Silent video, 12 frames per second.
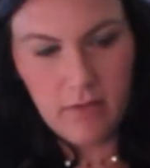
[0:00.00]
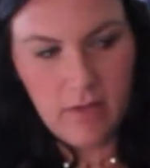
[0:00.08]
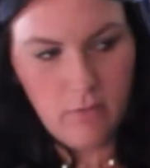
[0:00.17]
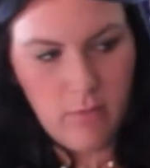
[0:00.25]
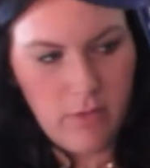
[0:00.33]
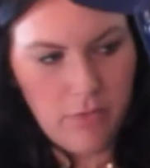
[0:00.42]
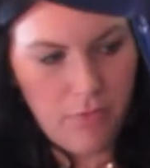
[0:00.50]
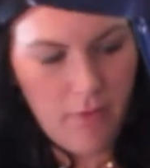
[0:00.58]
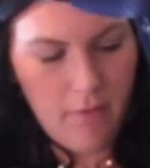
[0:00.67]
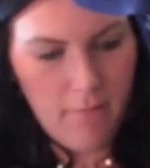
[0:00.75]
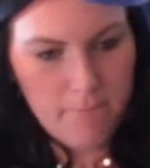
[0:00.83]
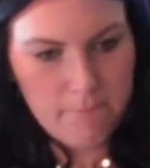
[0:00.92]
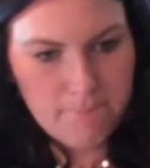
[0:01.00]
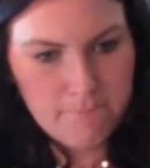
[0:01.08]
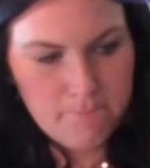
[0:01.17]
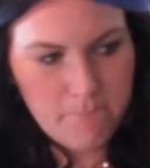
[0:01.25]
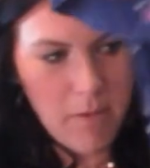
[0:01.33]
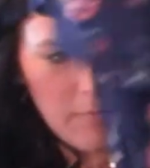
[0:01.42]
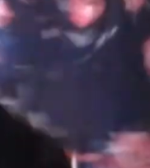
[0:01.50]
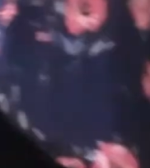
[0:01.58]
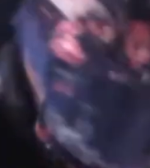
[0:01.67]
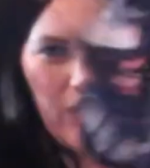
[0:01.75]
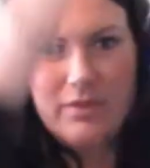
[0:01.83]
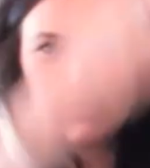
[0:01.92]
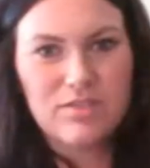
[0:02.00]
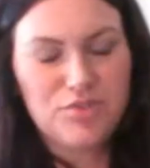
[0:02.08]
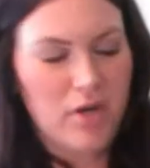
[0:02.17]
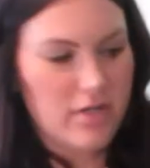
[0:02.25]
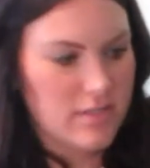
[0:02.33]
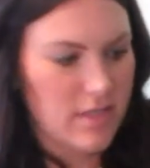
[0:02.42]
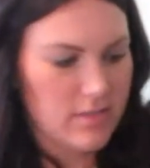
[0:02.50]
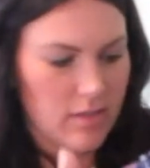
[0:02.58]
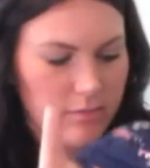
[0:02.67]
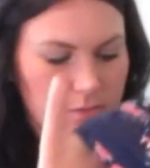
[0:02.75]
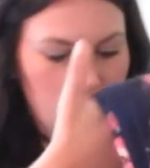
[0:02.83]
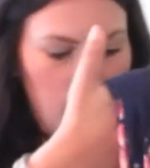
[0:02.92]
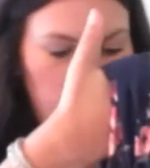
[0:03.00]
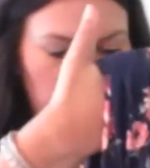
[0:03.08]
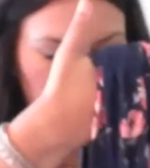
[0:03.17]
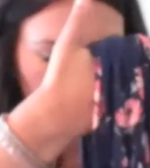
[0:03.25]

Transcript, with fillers: like with my maternity, I always try to size up. So